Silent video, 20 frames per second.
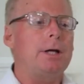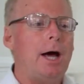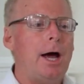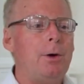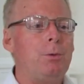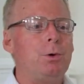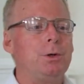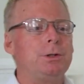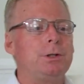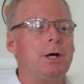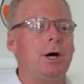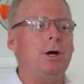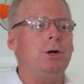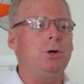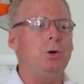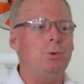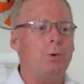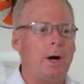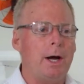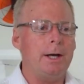I will tell
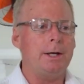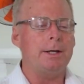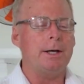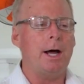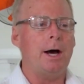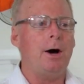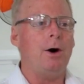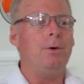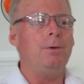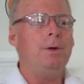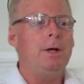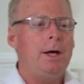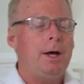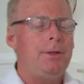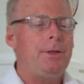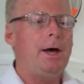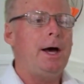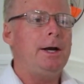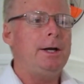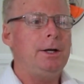you right now
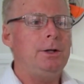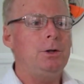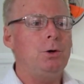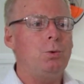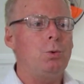that in the